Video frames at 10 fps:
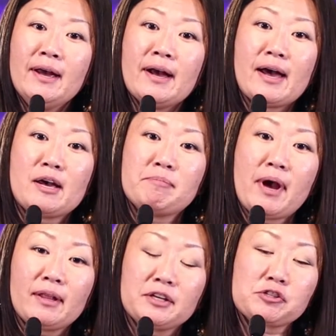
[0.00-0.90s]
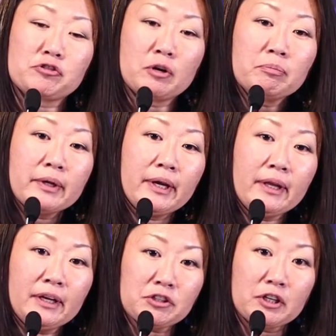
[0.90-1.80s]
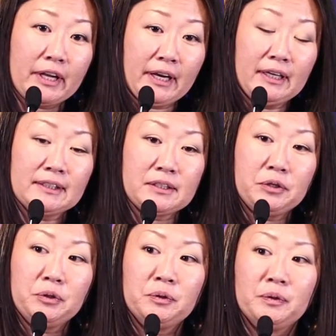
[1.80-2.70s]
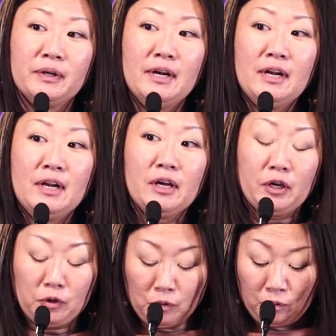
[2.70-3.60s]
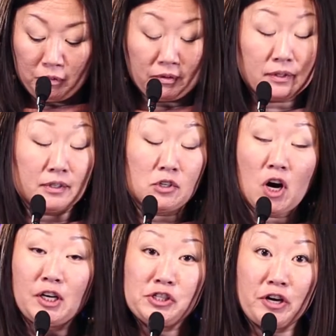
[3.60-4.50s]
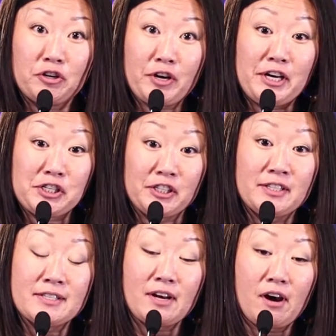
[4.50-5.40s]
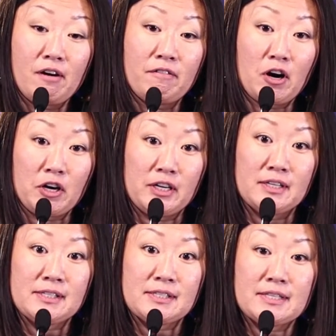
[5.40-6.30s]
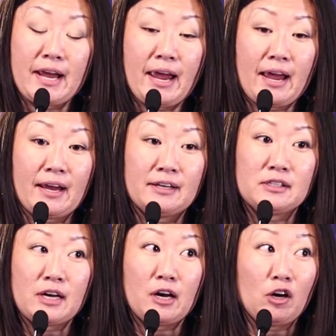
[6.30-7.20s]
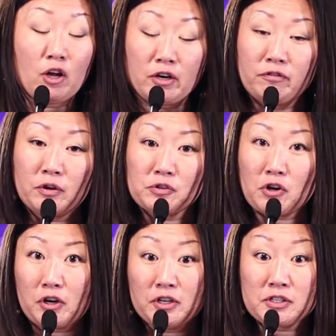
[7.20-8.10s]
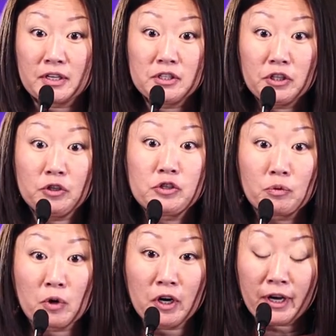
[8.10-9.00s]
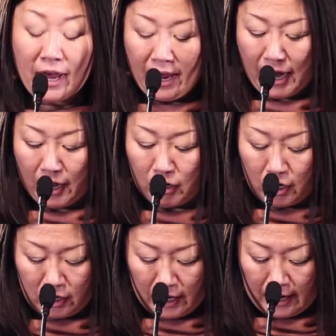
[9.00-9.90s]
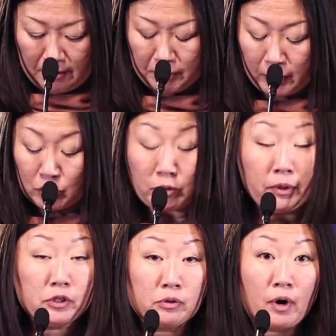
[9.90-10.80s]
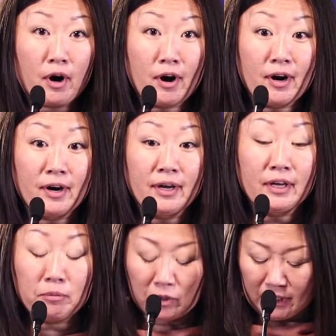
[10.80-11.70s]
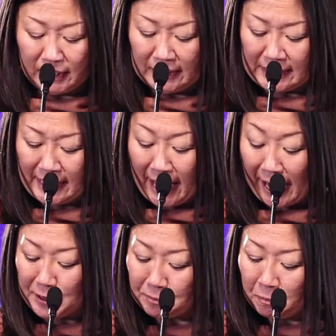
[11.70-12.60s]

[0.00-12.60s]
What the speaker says: Alice Tremblay. These are ladies who taught generations of artists, and a lot of those artists continue to work and are contributing to our community today.